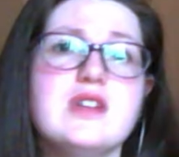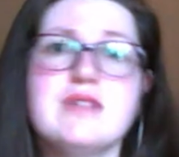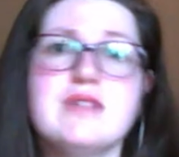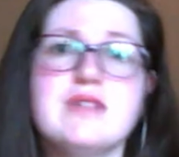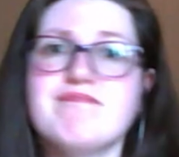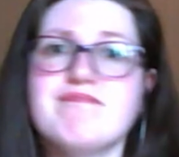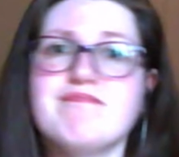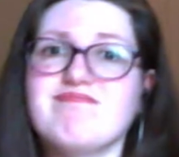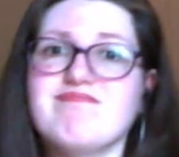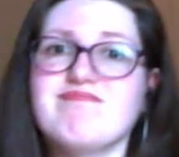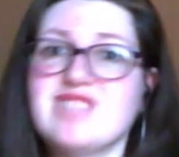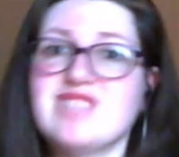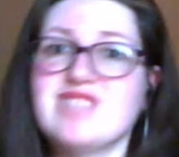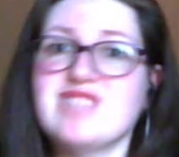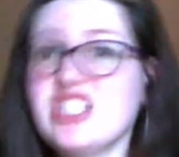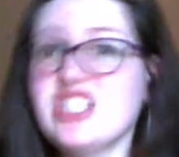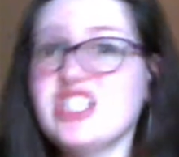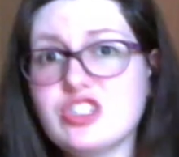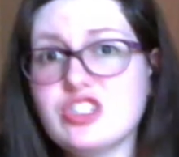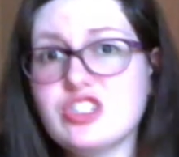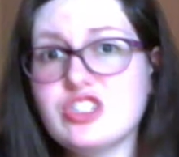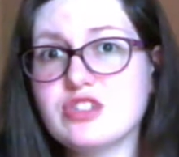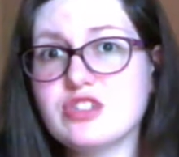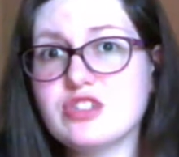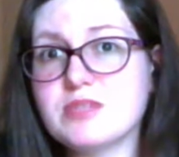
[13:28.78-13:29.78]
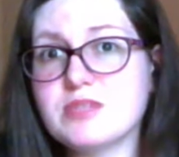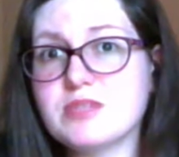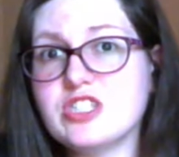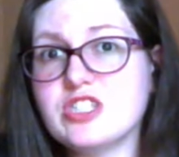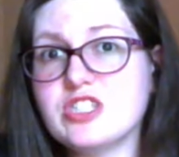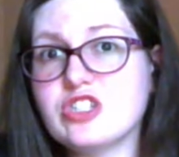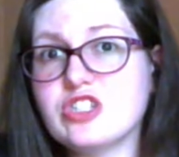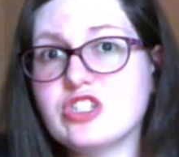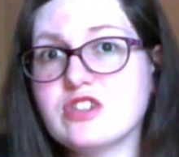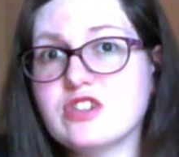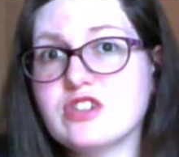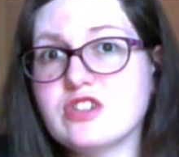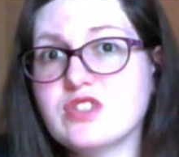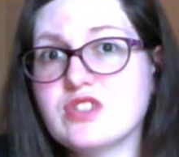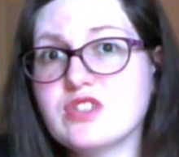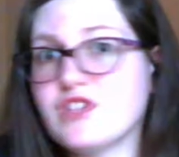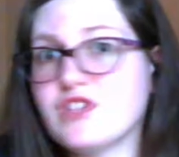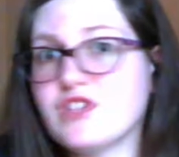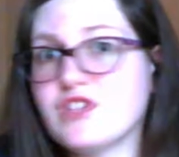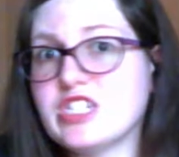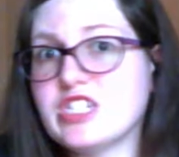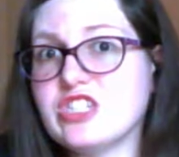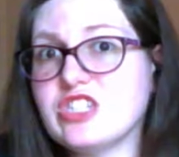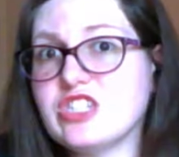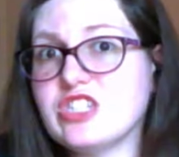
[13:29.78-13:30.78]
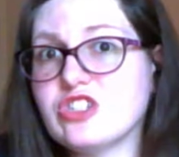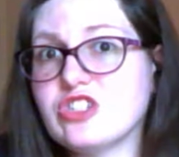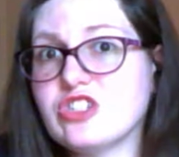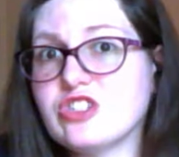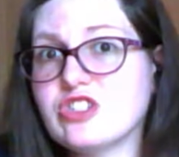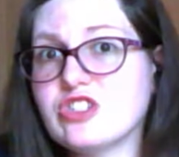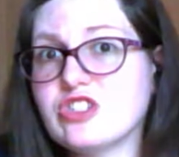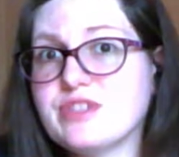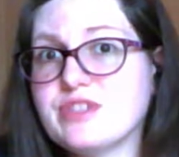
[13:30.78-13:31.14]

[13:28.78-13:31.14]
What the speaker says: Teachers read journals for teachers.